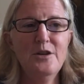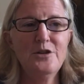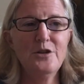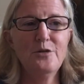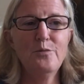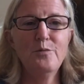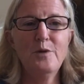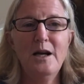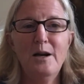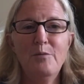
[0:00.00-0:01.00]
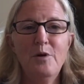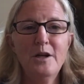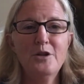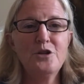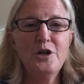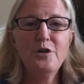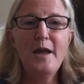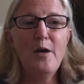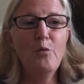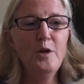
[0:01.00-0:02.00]
So wanted to share
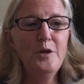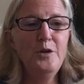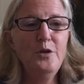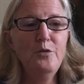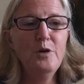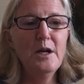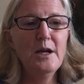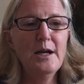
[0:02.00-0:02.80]
that with you.